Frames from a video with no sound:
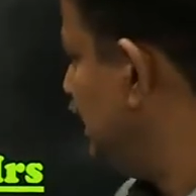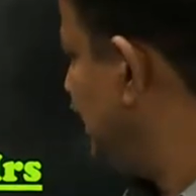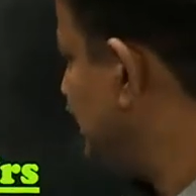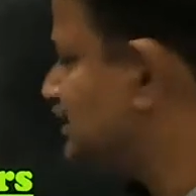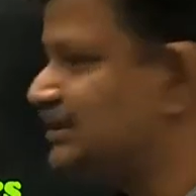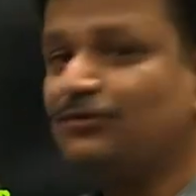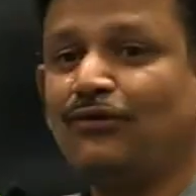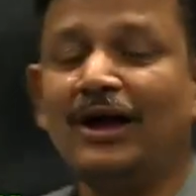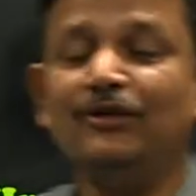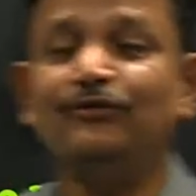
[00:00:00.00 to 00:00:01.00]
It is
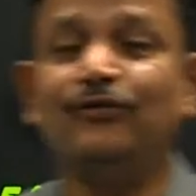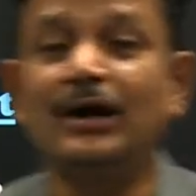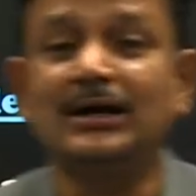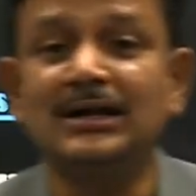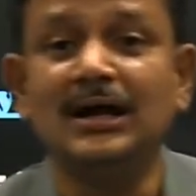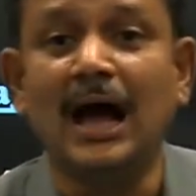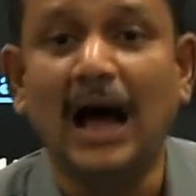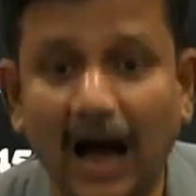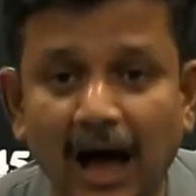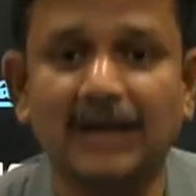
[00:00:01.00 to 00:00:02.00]
540
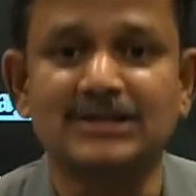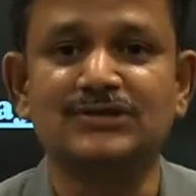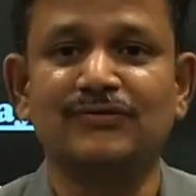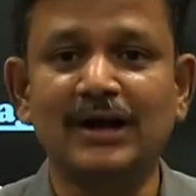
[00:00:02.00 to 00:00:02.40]
hours.